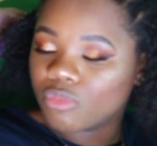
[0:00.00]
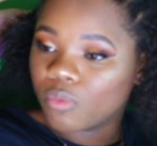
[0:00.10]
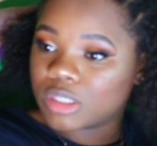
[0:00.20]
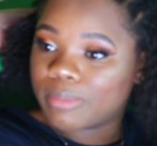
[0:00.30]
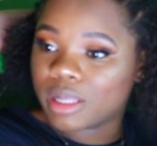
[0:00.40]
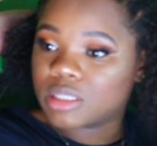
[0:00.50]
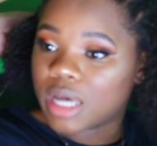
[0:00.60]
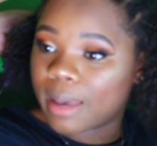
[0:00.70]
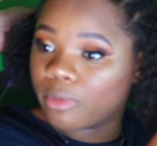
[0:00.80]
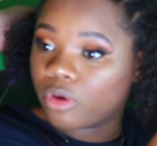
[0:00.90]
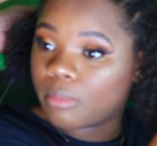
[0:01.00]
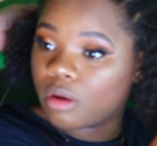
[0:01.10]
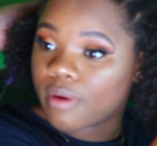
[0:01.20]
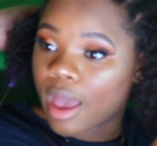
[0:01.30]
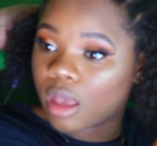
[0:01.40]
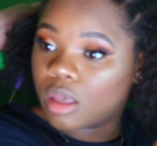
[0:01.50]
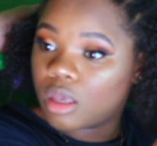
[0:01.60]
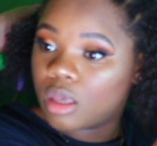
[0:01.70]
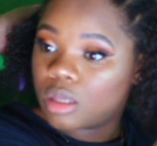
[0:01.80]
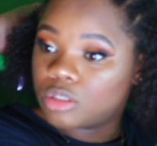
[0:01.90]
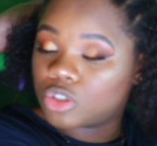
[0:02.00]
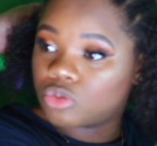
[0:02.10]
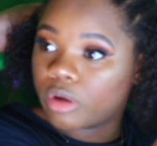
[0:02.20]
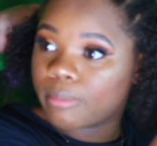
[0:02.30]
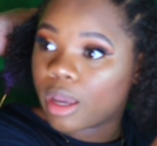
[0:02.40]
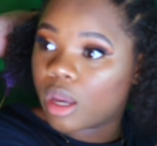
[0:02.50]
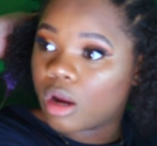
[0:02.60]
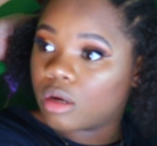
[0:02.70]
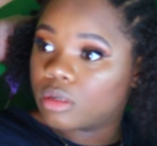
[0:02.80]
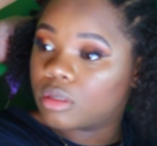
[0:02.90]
Once upon a time, creamy crack destroyed my hair.